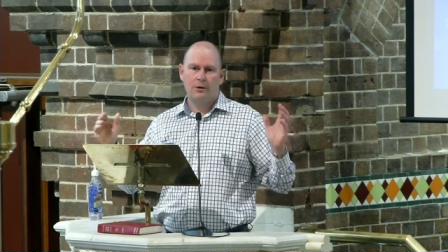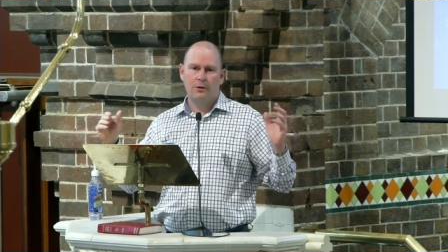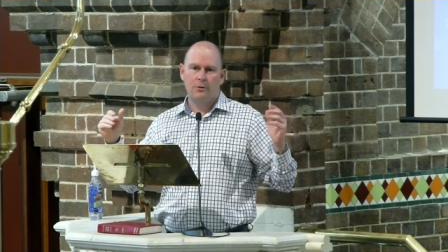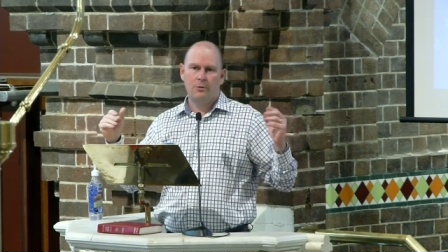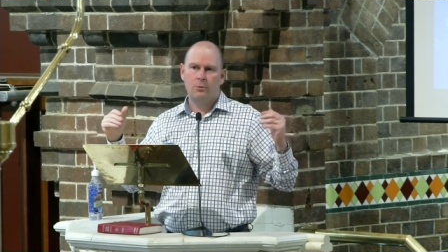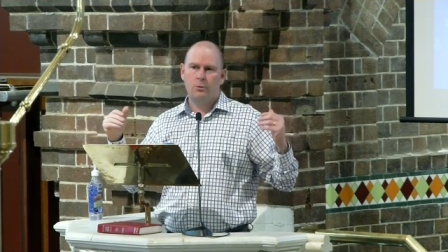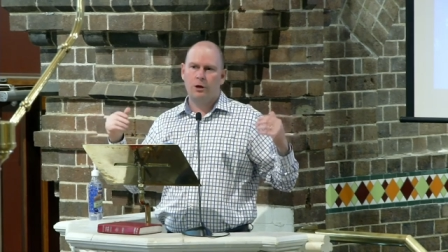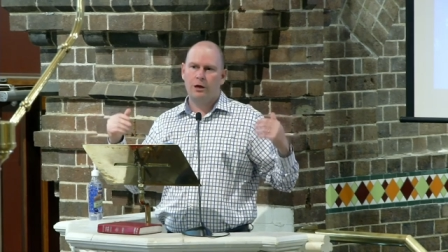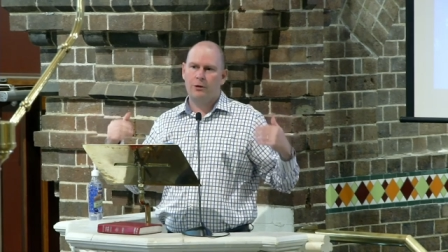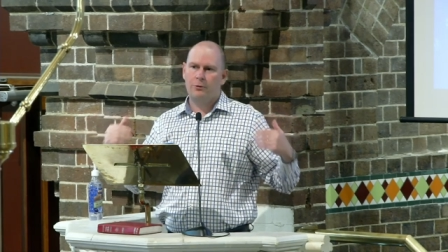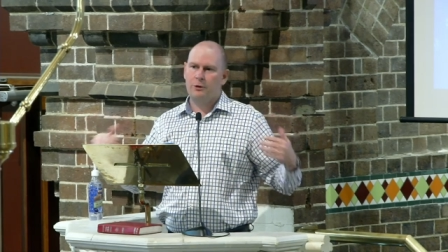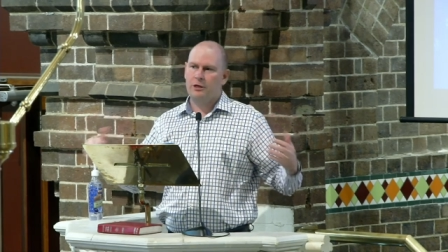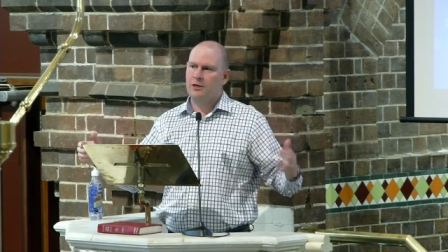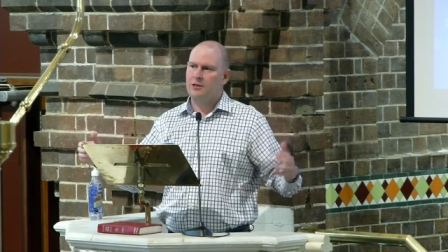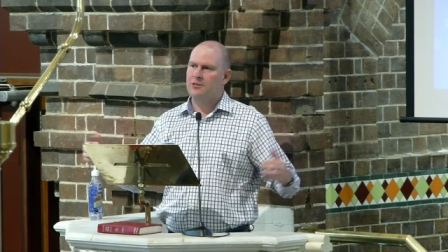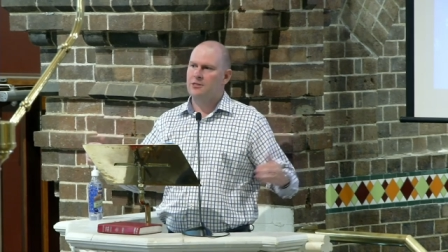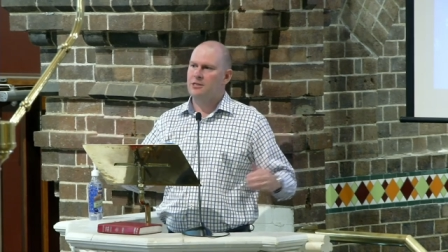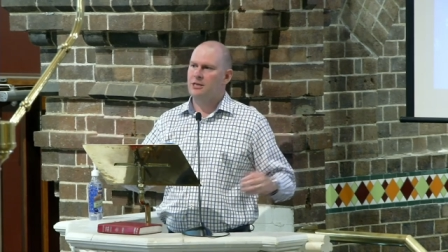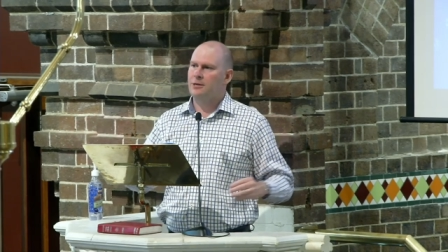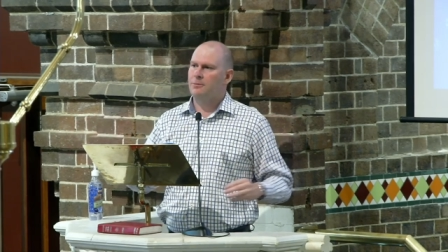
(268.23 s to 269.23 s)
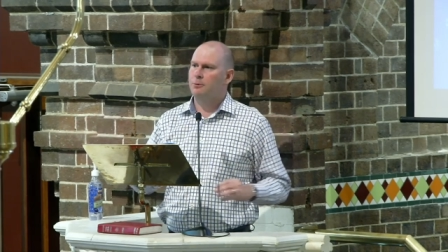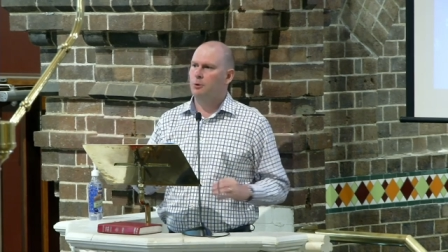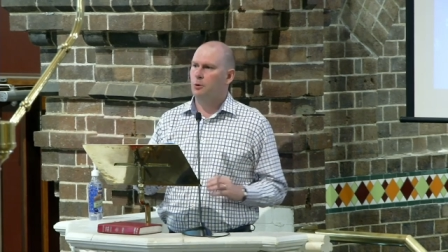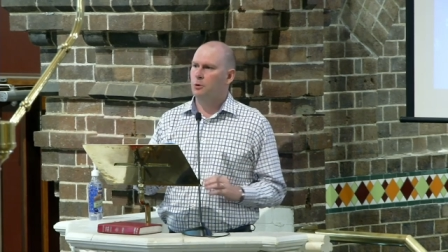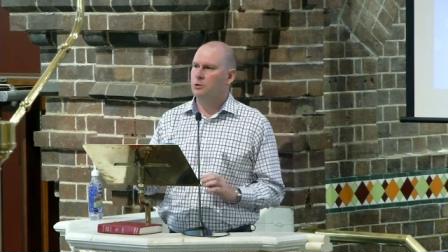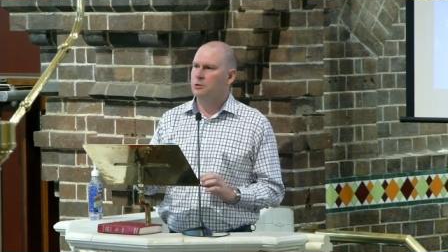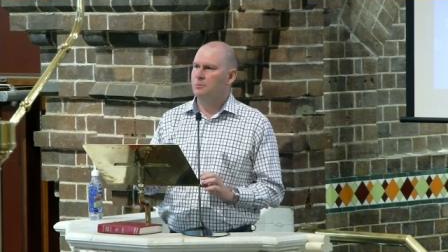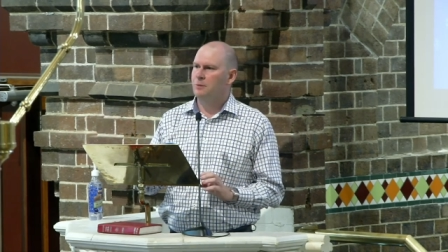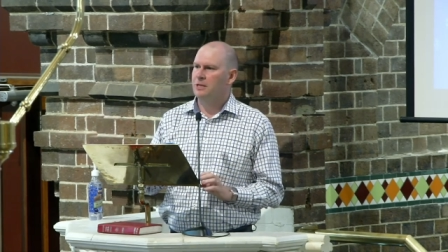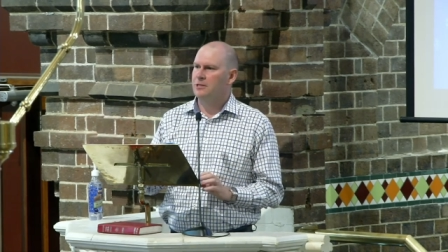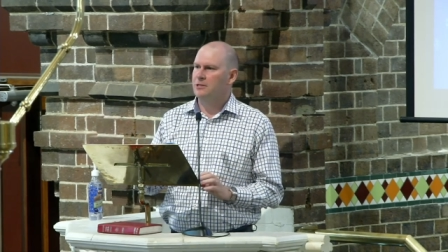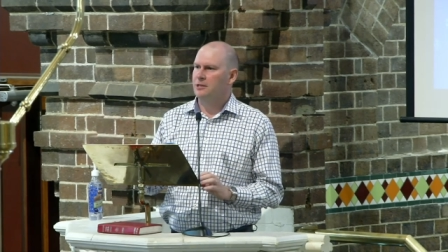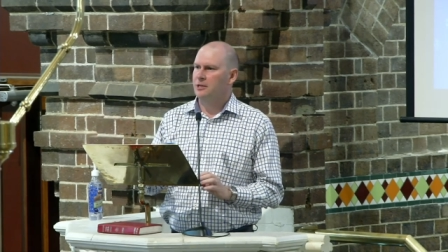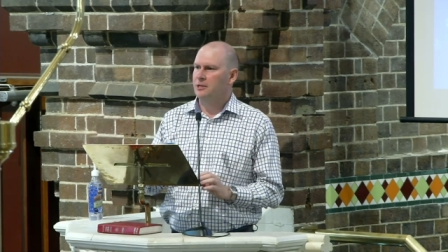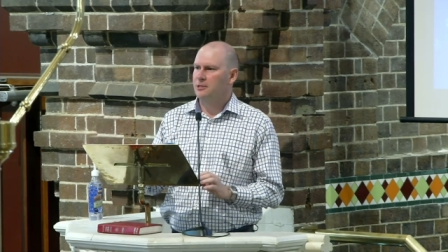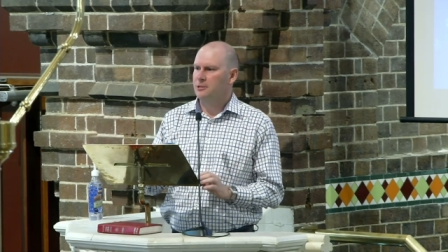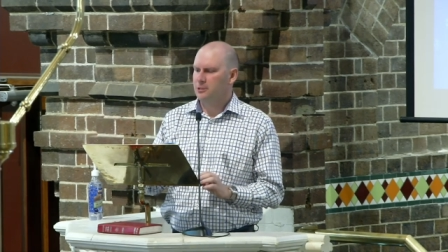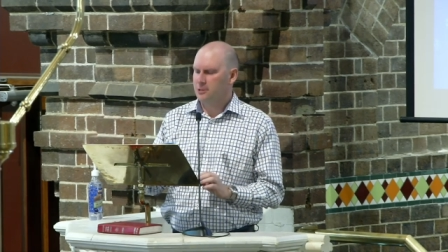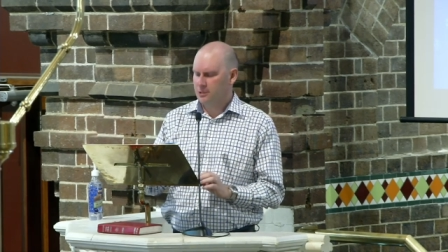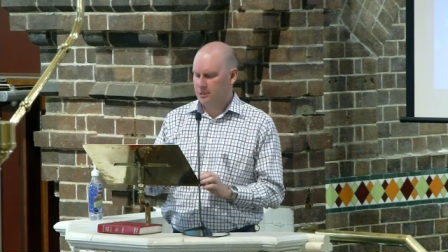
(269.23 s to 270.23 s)
where we consider Paul's
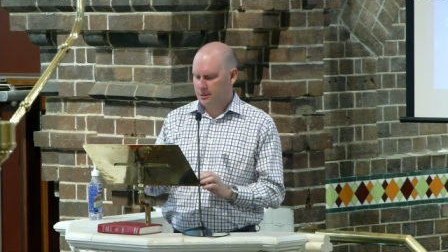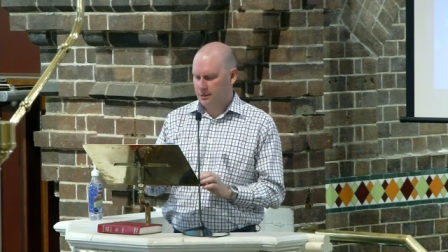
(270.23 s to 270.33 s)
message.